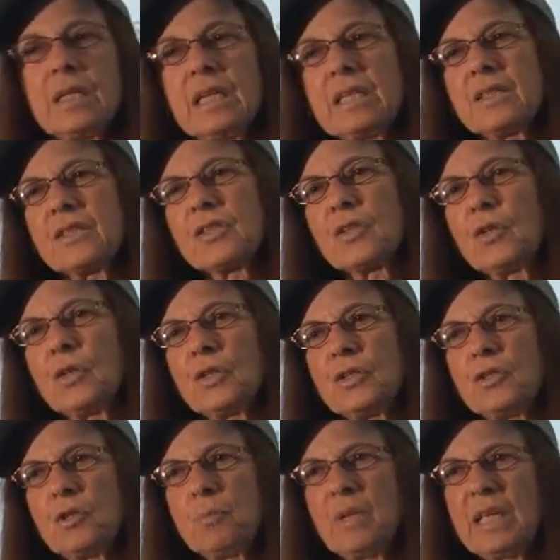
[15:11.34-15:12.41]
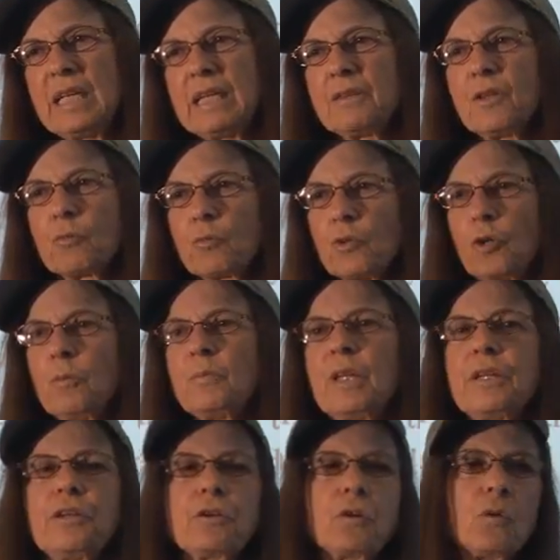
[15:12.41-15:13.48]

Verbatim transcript: It's good to be in the room that you're